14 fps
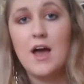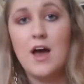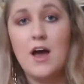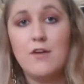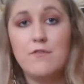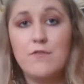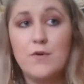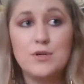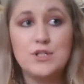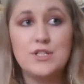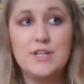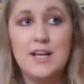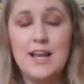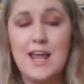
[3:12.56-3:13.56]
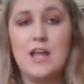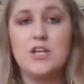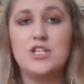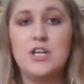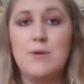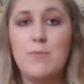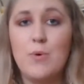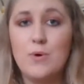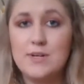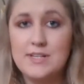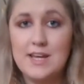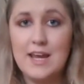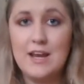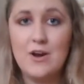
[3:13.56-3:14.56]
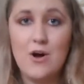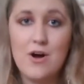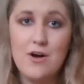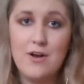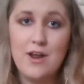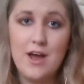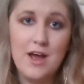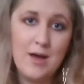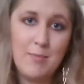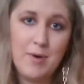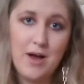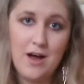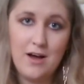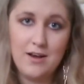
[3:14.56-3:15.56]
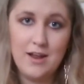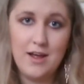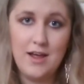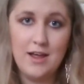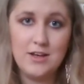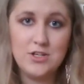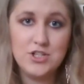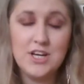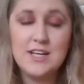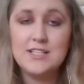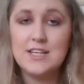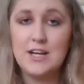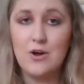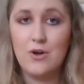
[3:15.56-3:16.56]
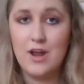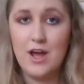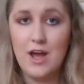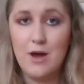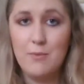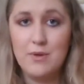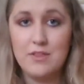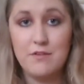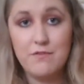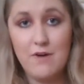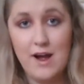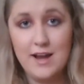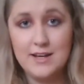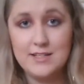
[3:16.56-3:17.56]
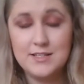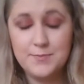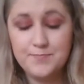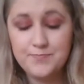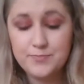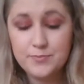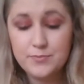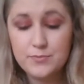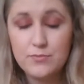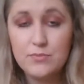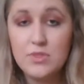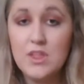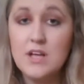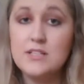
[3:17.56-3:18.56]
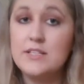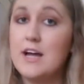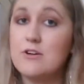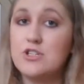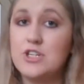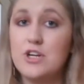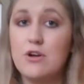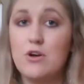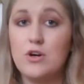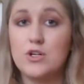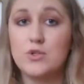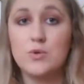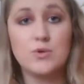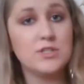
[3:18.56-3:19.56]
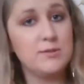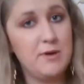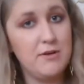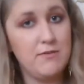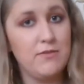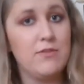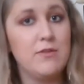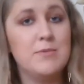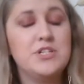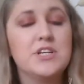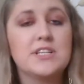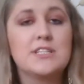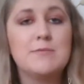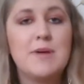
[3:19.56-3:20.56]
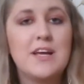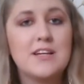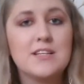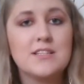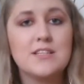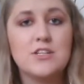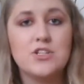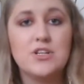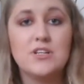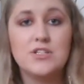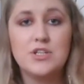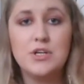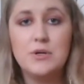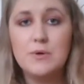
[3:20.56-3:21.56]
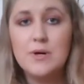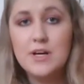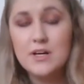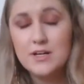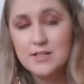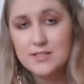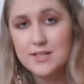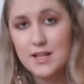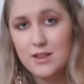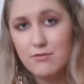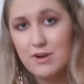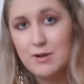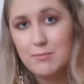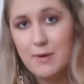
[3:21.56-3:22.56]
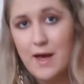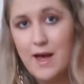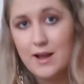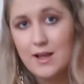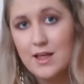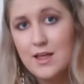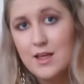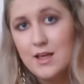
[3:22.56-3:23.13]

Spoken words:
Unfortunately, she walked in on her partner cheating on her with a friend, so now she no longer talks to both of them and she has to make a decision to send the ring back.